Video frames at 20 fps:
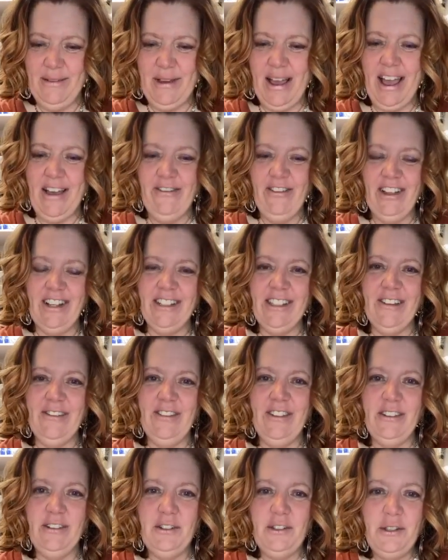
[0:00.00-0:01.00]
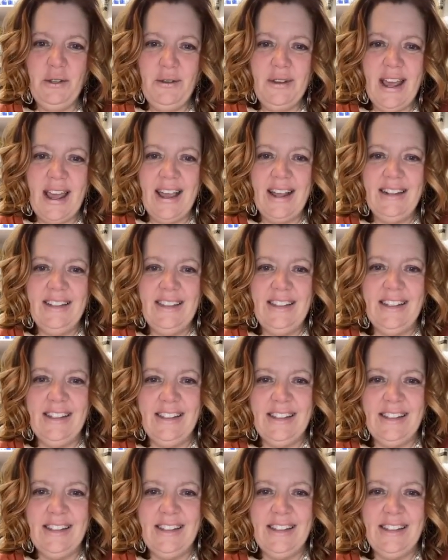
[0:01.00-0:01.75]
I have lots of little doodads,